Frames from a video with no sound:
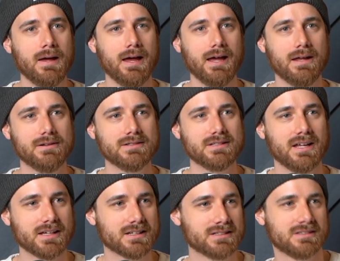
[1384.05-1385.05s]
And
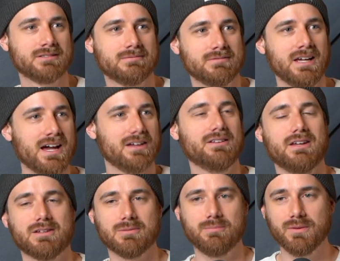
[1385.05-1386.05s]
like, yeah,
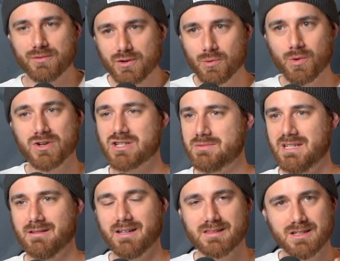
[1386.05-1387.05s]
like, but for your worship
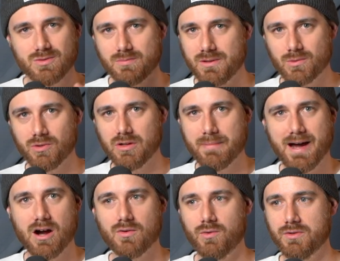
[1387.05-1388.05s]
team, like, this would be really
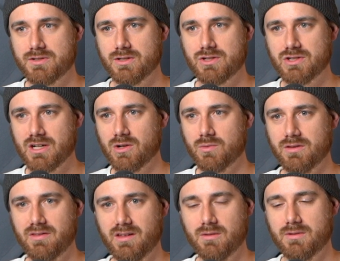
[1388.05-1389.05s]
powerful to share
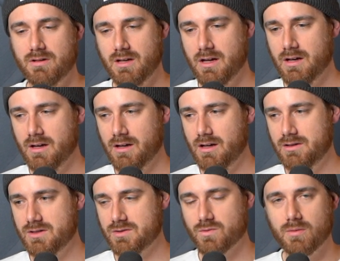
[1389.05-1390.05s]
with them and
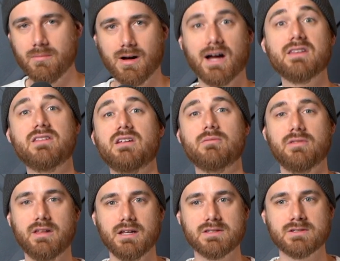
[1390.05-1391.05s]
just remind them
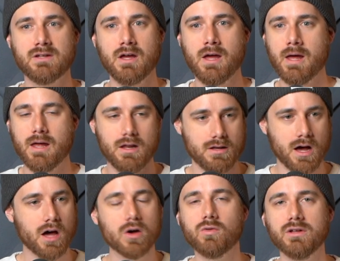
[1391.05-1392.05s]
that
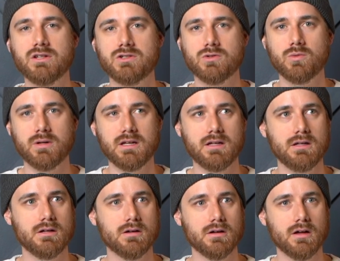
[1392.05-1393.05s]
not only do
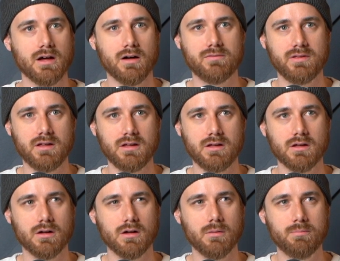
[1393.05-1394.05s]
we have the
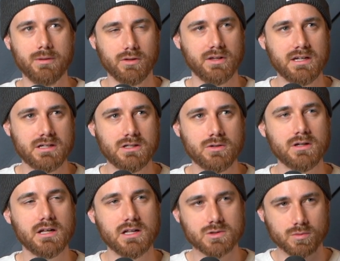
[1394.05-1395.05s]
ability to do
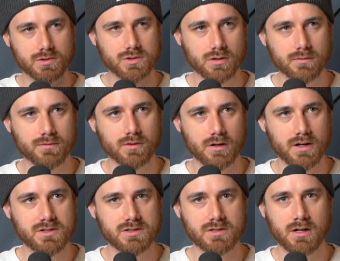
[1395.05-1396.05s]
it and it's reserved for
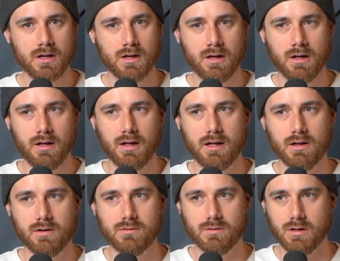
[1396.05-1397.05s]
us,
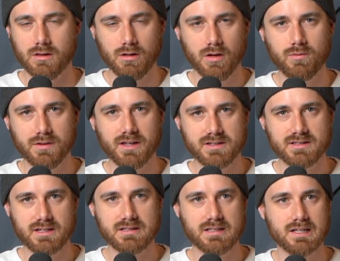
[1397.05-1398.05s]
and I love what that
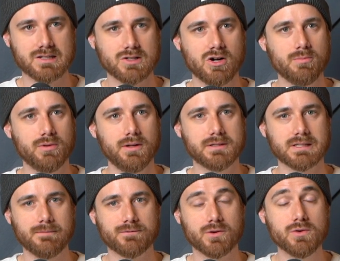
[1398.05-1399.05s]
says in that song, but
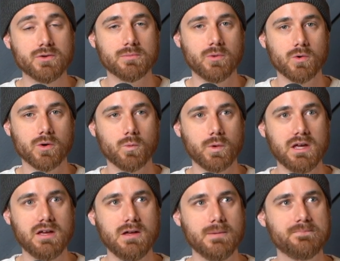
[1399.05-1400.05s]
furthermore,
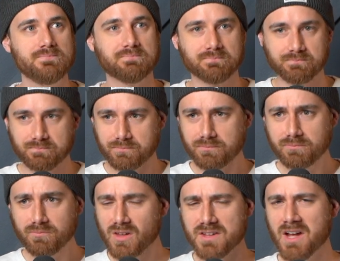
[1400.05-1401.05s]

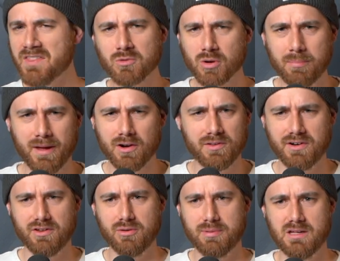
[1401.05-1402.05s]
not that we're better than
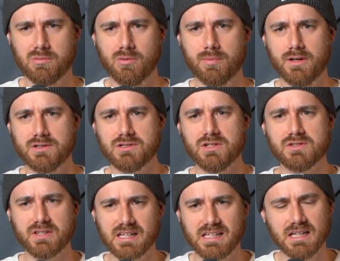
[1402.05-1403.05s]
other people, but just
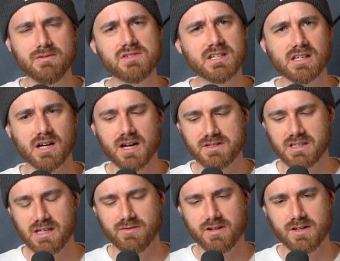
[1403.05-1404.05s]
the gifts that God's
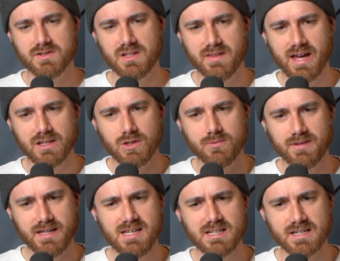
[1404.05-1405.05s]
given us and that
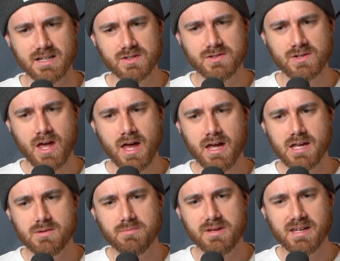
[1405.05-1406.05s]
uniqueness
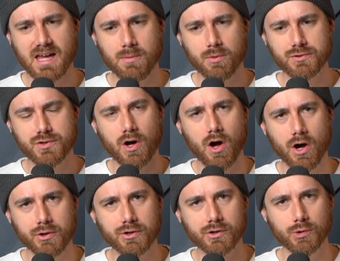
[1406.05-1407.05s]
in being able to
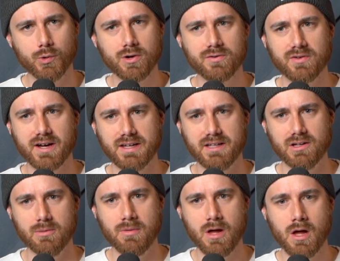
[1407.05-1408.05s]
honor and glorify
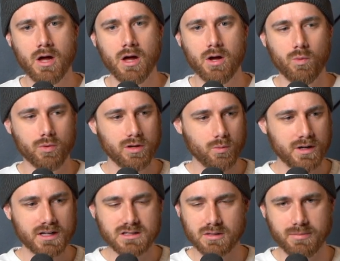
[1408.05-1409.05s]
Him, we
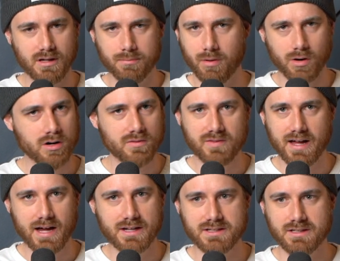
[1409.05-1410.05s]
get to be a part of
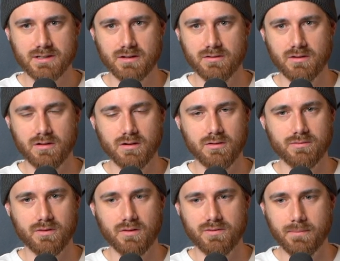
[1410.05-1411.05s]
that, of
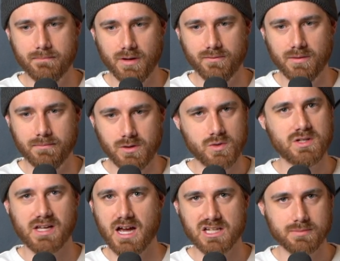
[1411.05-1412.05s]
the
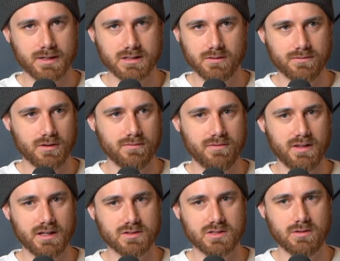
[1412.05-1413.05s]
music aspect of
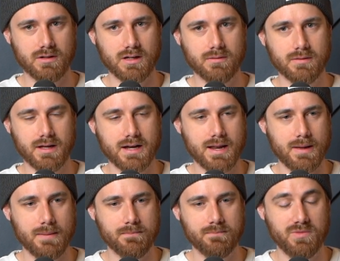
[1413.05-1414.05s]
things, and
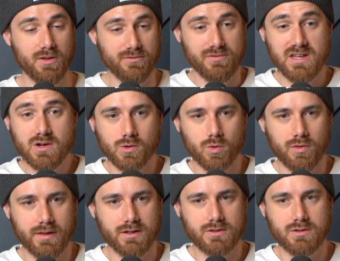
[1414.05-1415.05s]
the vehicle
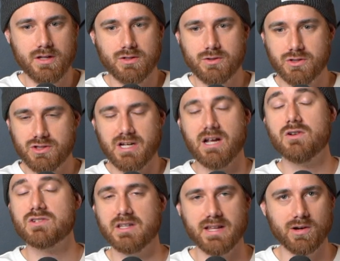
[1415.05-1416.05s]
that
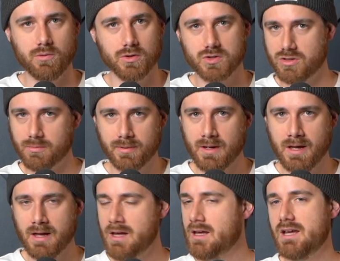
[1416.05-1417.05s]
shares in that worship.
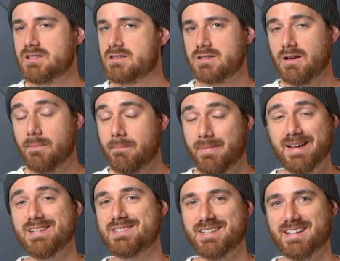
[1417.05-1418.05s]
It's
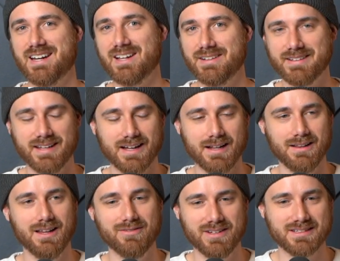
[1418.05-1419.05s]
amazing, and I
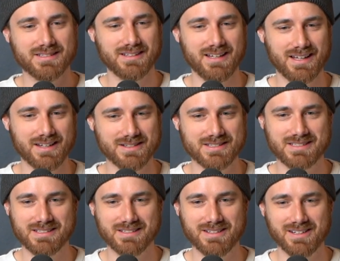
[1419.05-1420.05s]
love it. And
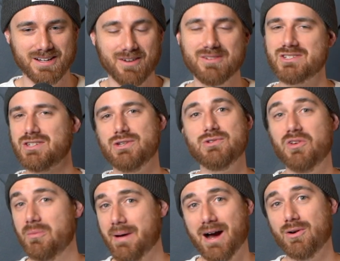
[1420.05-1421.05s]
obviously, you know
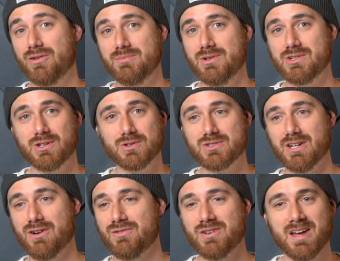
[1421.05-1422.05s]
the power of music
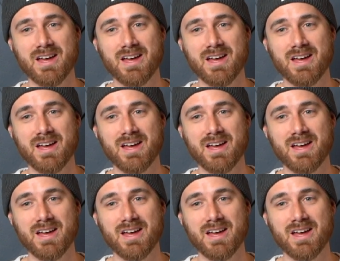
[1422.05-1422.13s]
yourself.